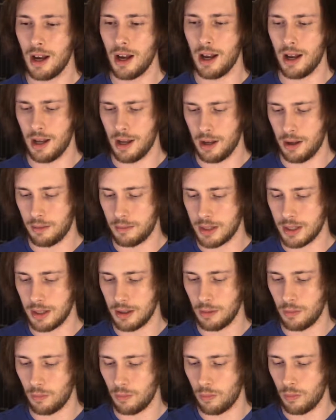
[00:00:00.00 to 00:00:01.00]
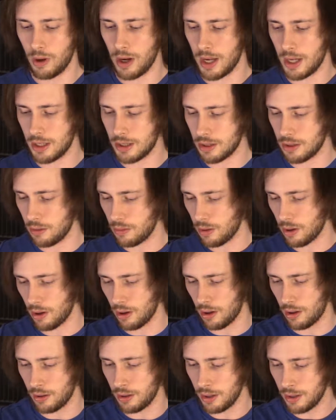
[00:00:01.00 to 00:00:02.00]
I did it way too
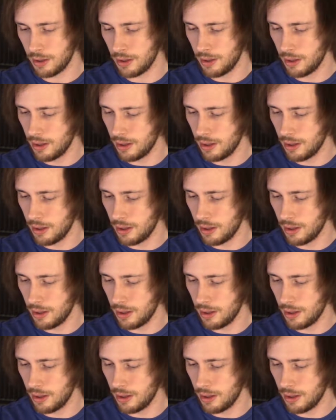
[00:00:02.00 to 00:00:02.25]
hard.